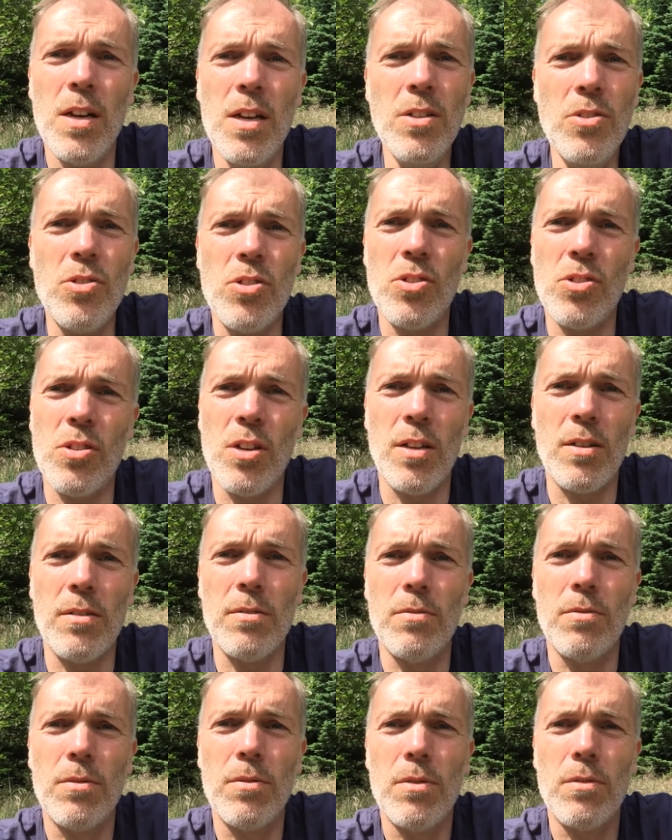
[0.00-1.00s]

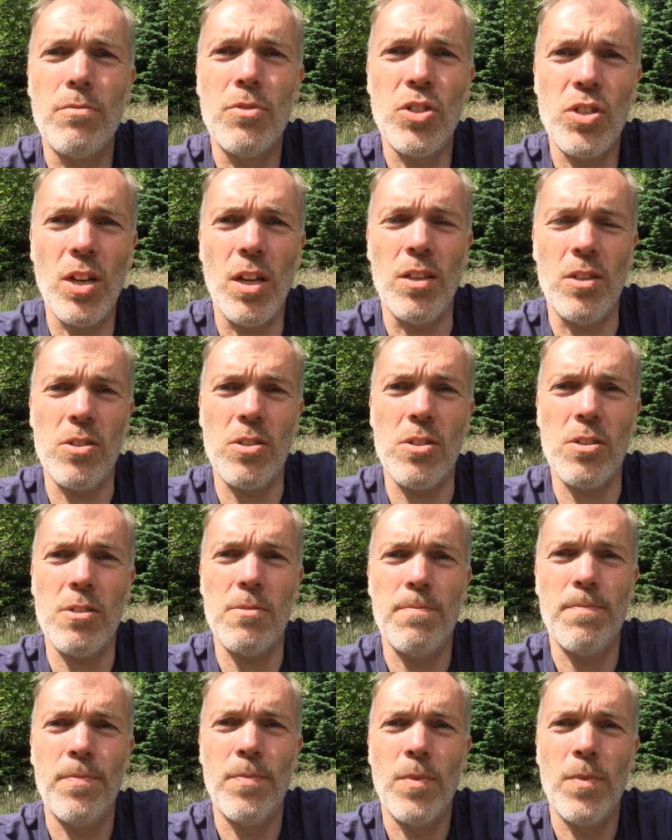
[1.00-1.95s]
interesting results.